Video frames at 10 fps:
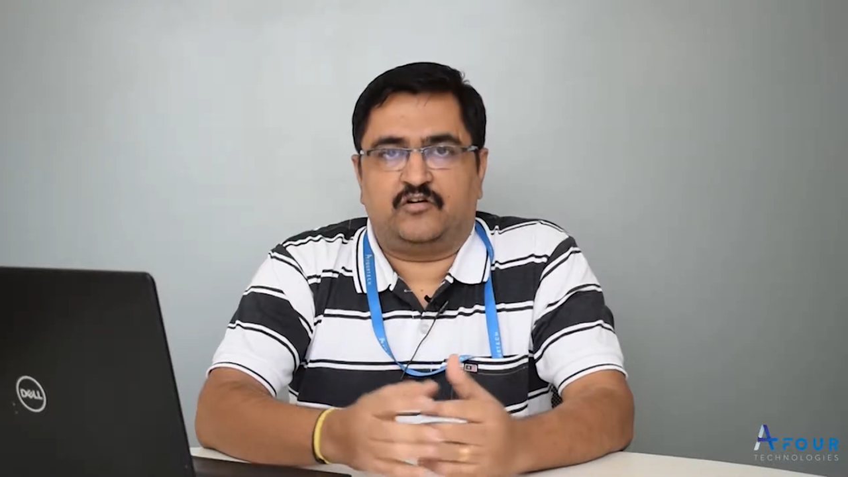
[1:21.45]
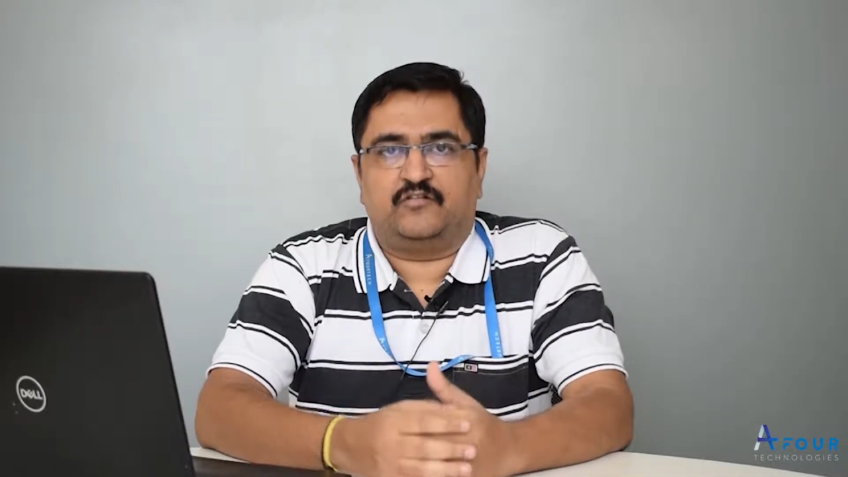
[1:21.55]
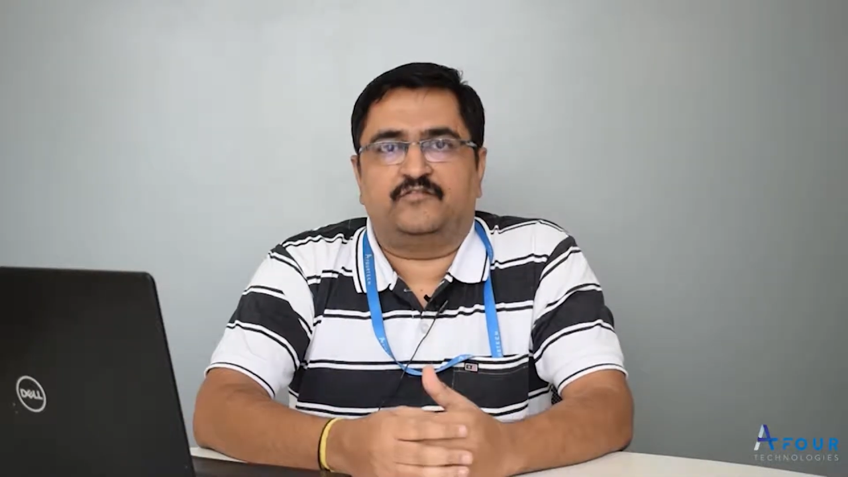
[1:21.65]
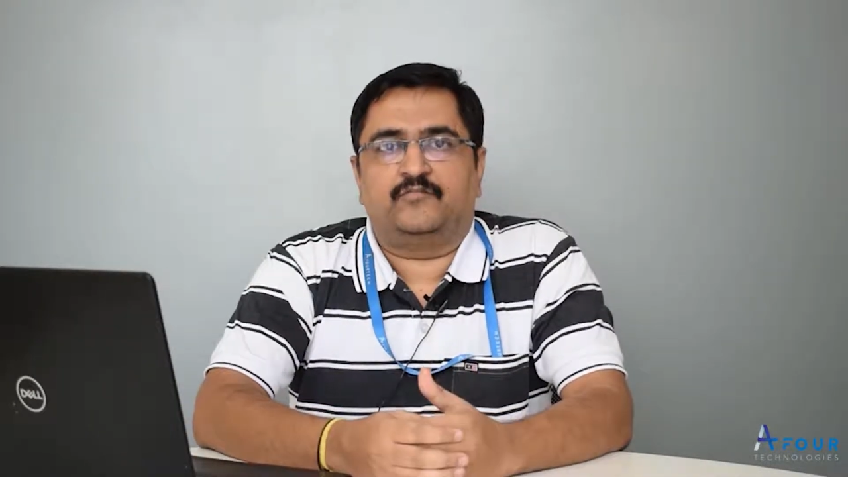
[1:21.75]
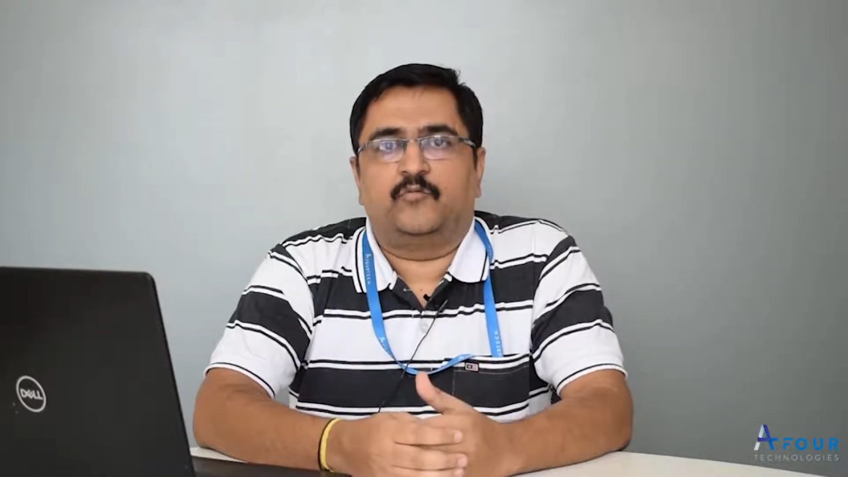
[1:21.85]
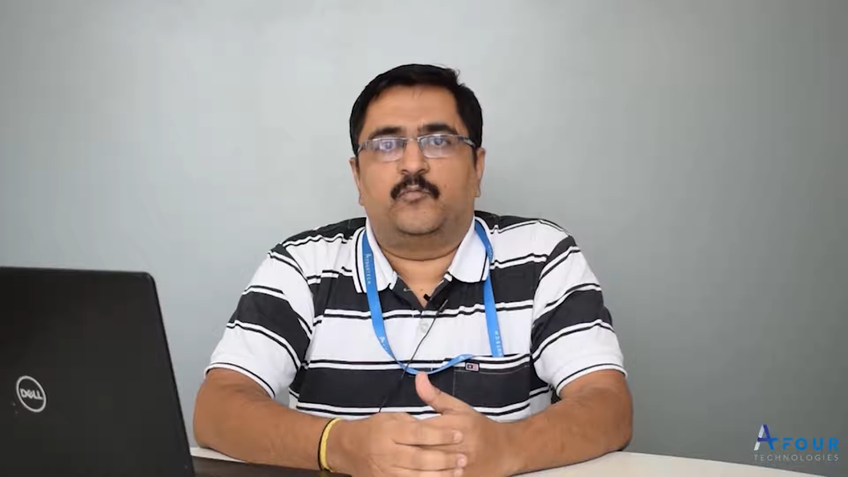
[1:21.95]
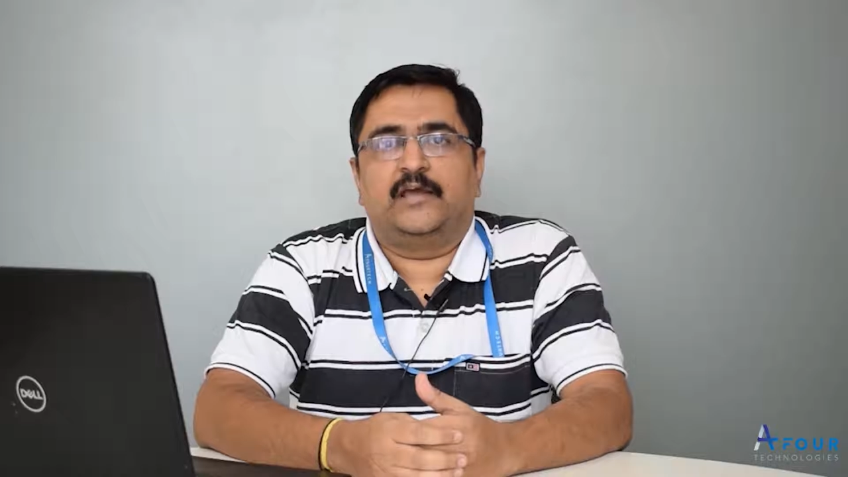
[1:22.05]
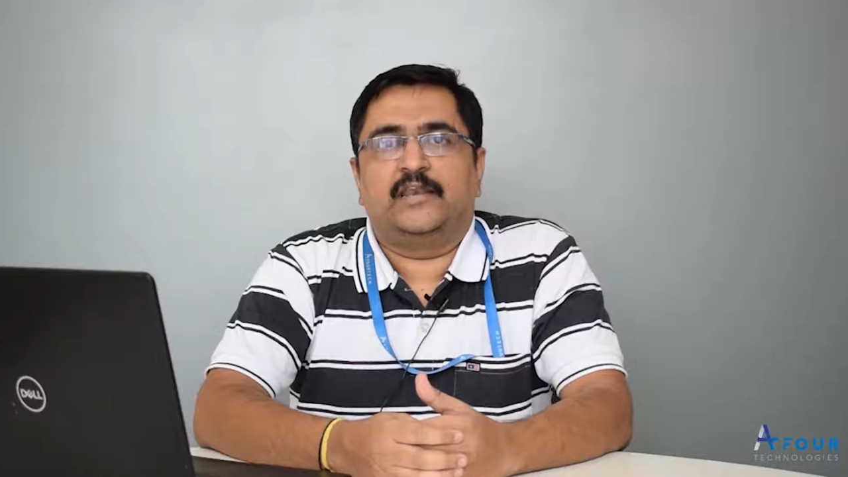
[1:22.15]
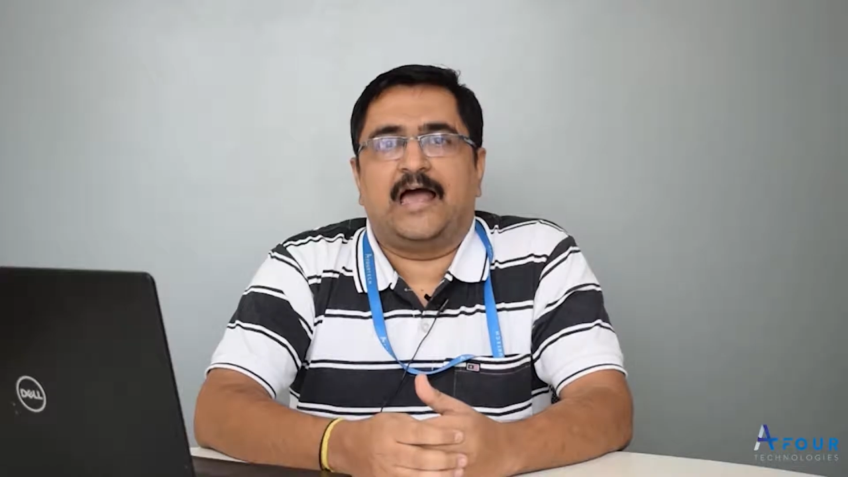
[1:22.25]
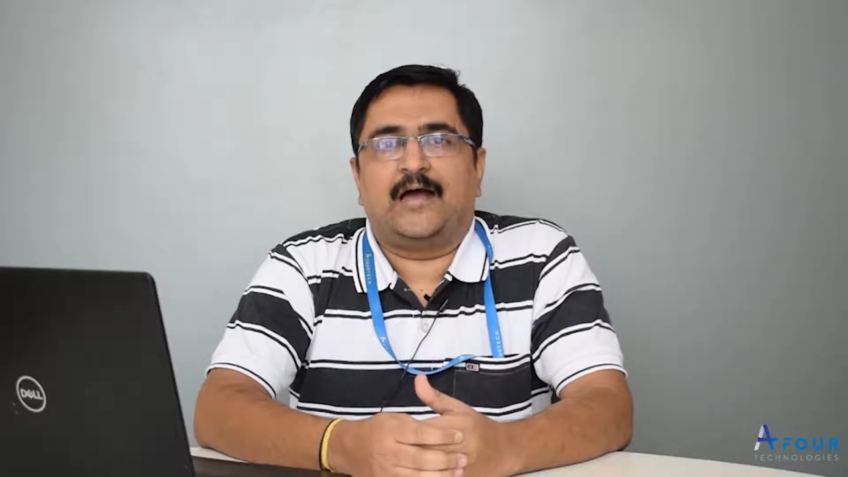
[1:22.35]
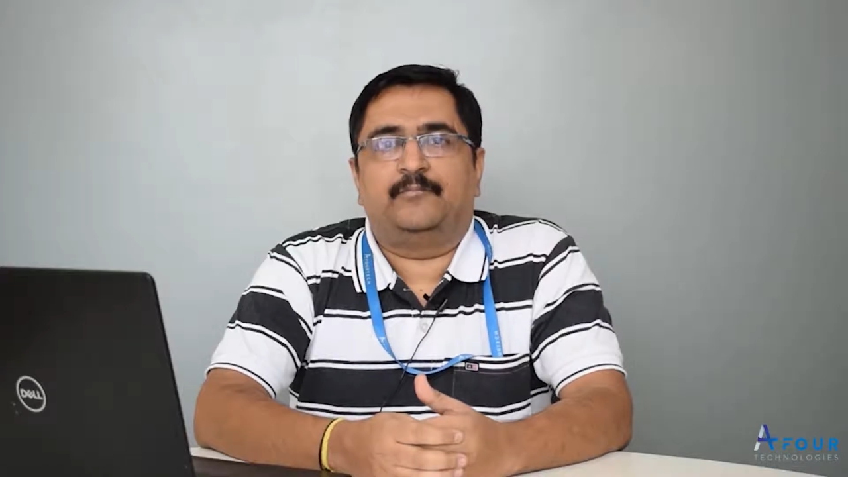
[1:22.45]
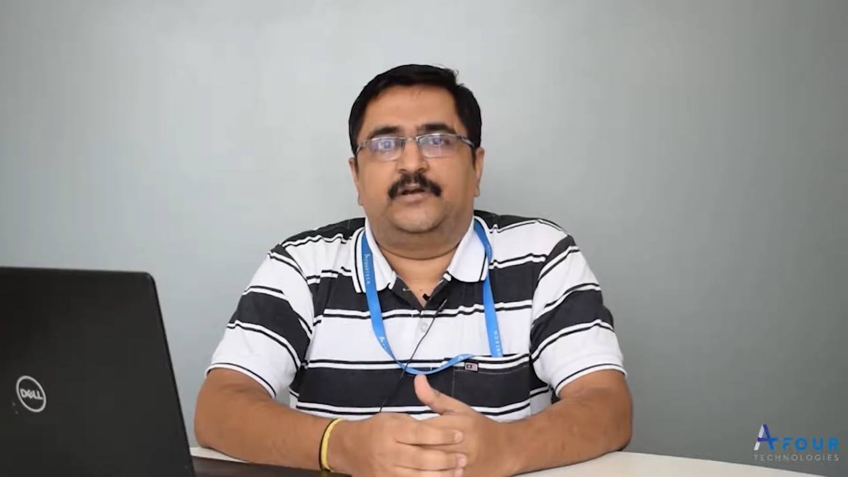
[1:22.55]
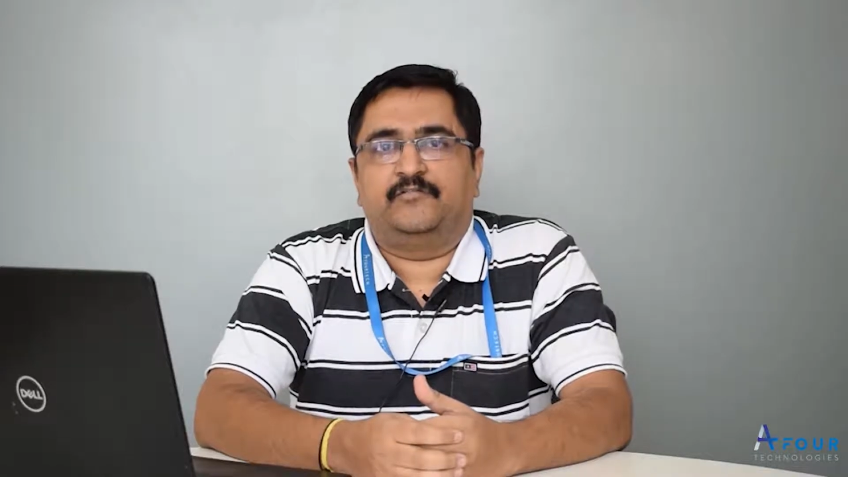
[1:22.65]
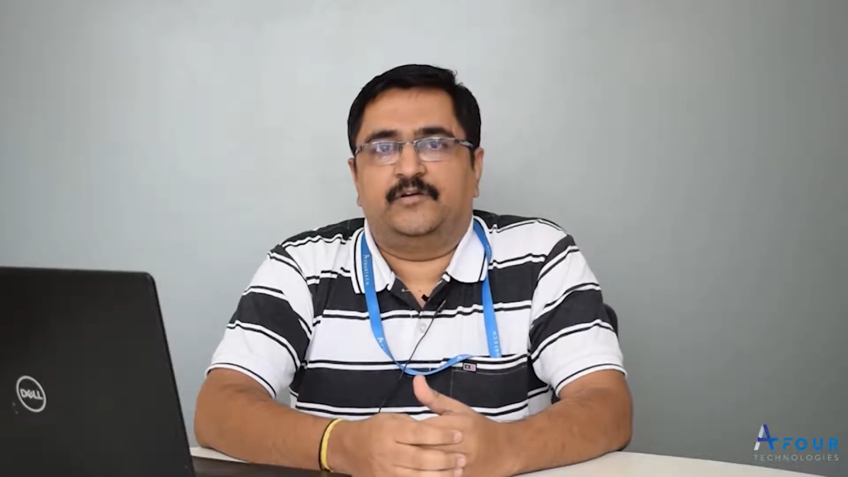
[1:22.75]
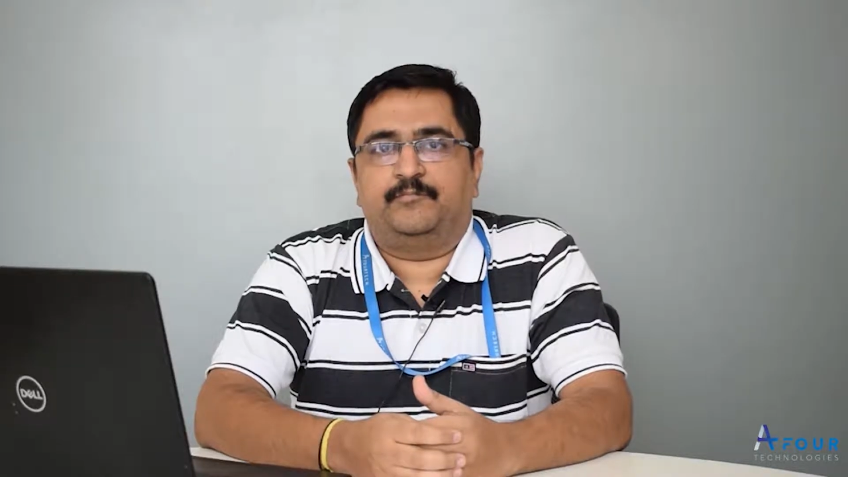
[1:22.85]
of mobile
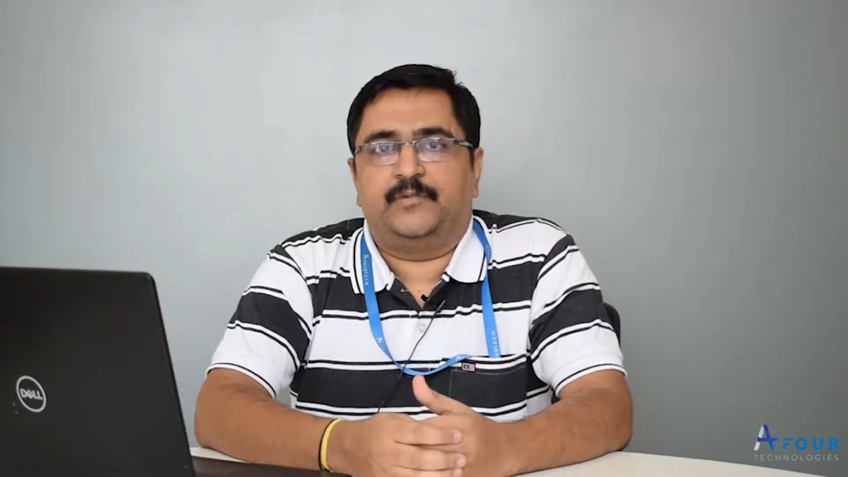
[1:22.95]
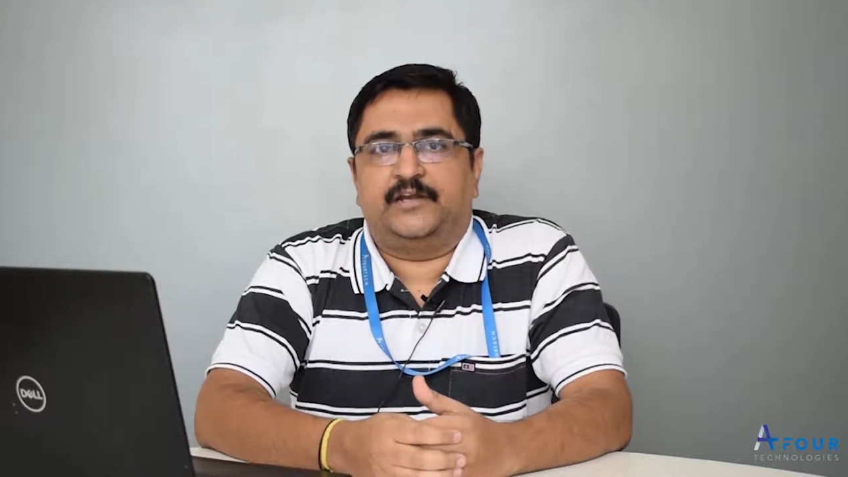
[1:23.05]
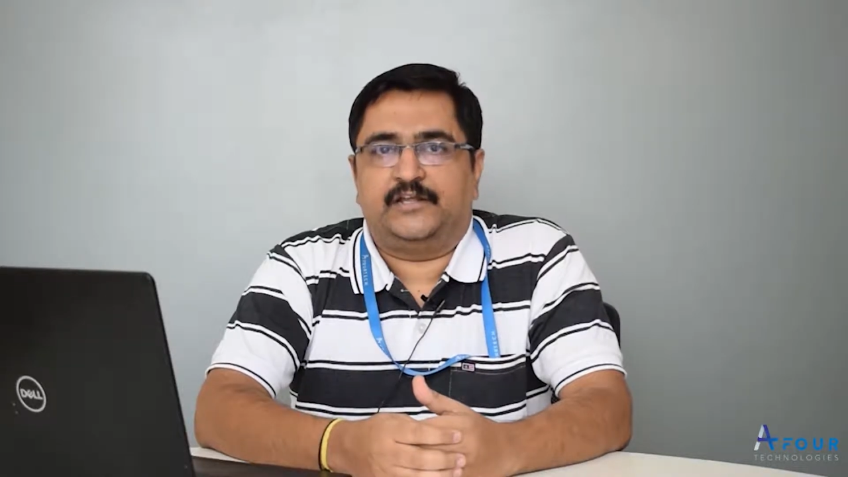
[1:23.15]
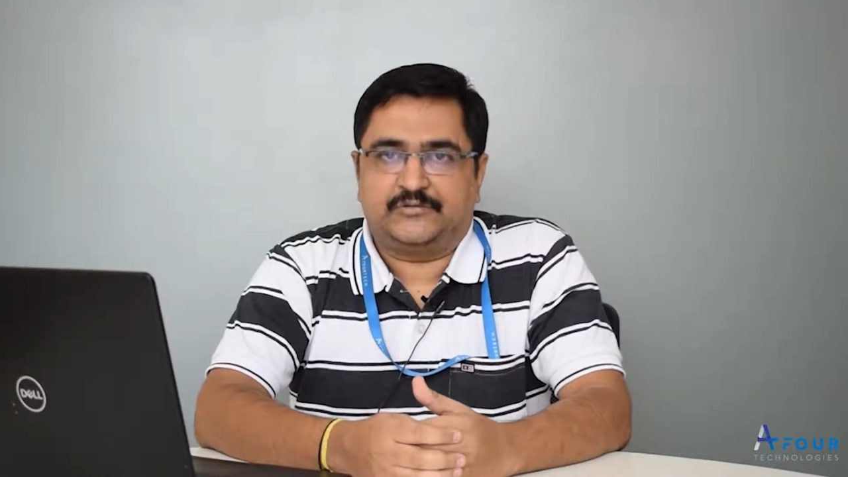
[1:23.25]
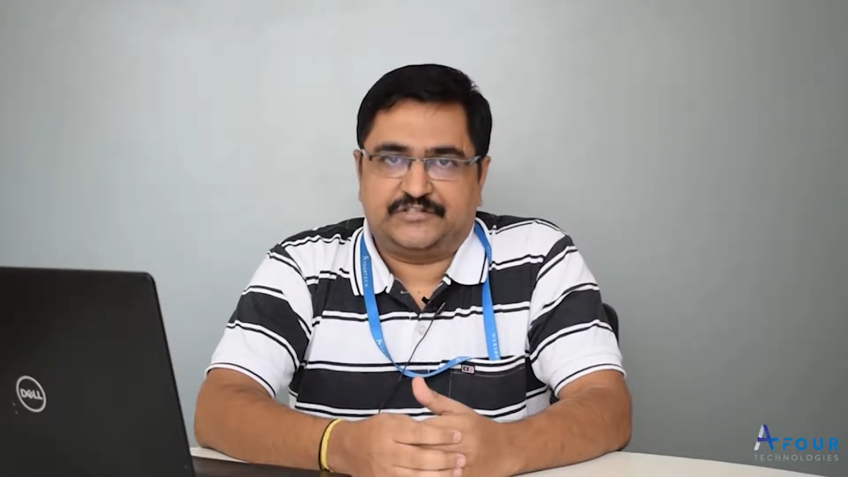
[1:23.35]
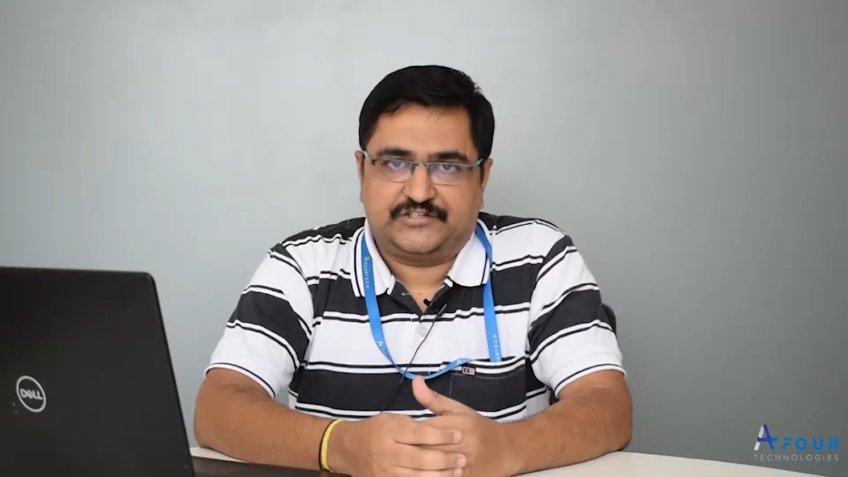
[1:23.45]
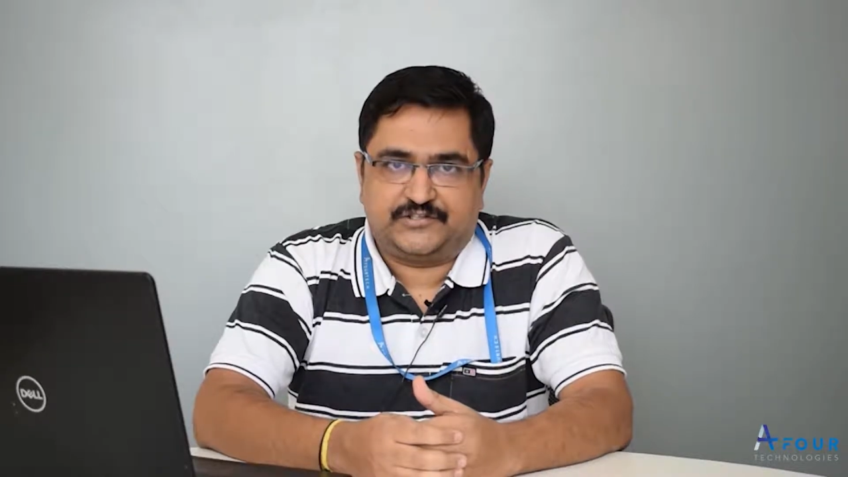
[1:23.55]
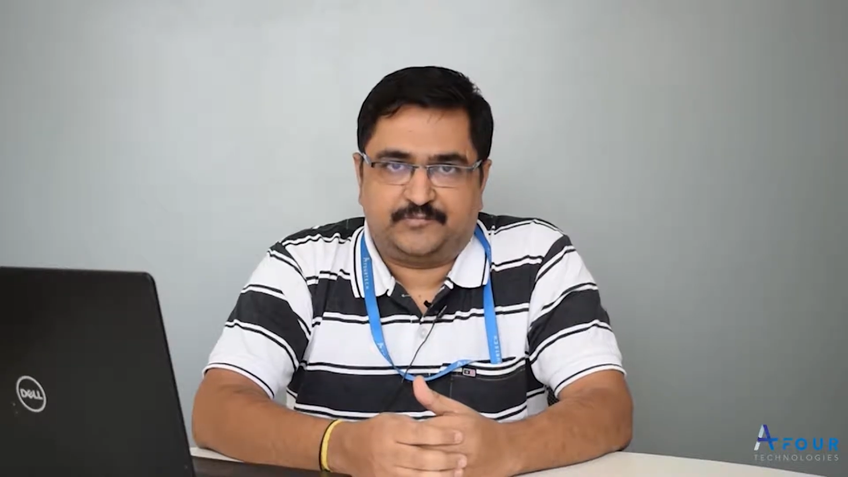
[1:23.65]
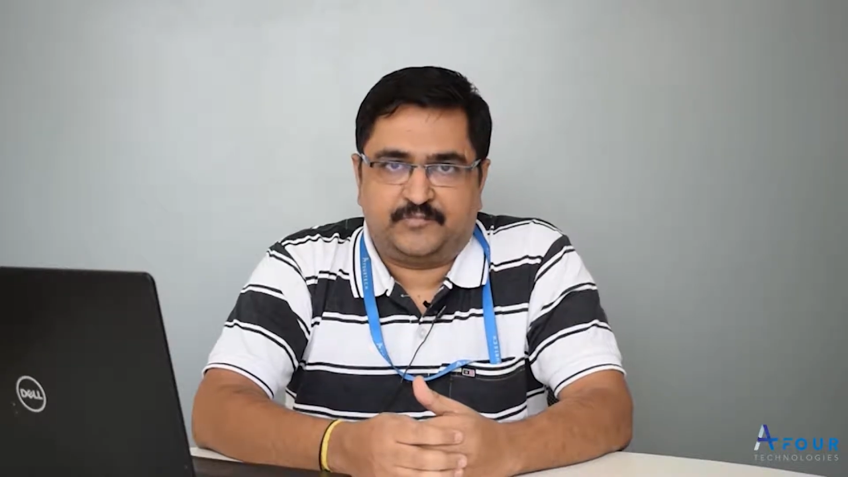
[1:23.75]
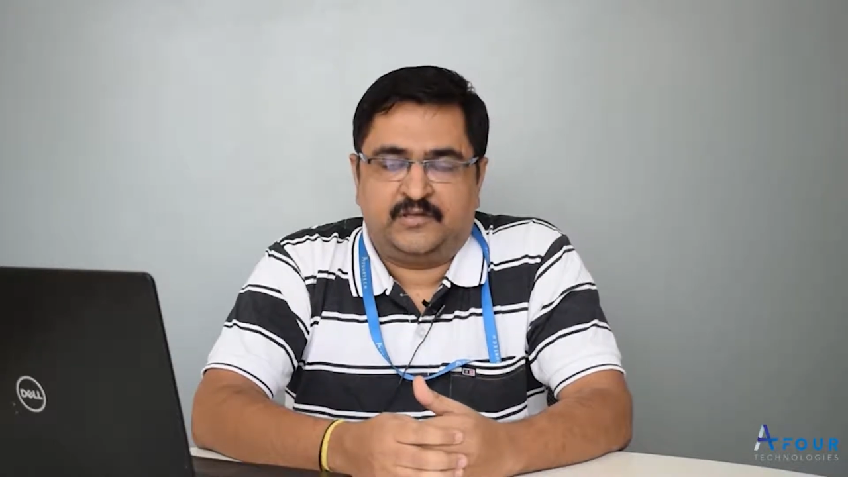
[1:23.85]
app development ecosystem,